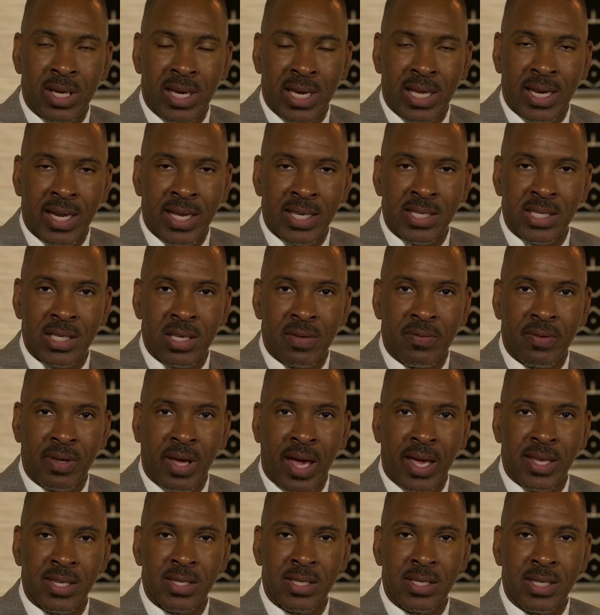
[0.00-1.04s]

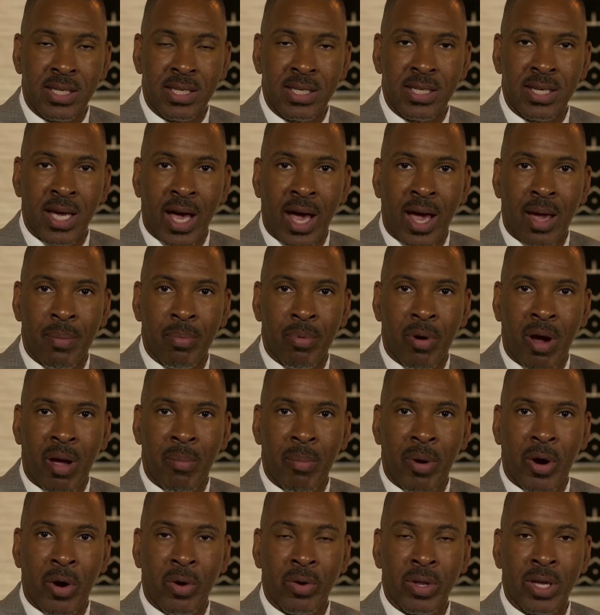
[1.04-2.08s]
NACVA CTI,
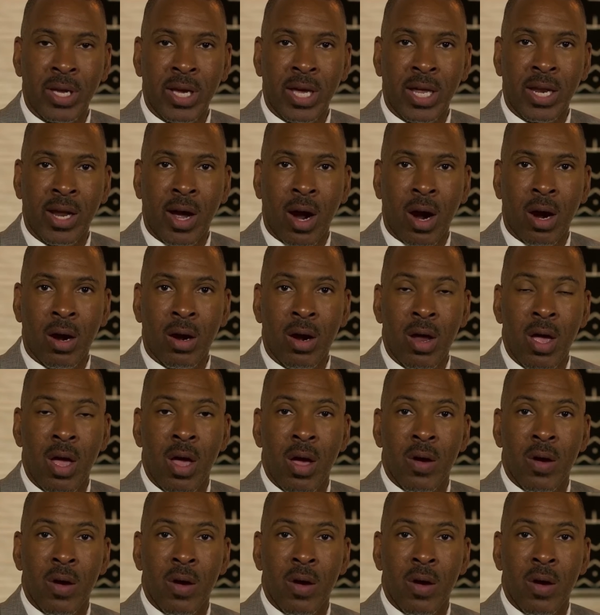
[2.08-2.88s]
primarily in our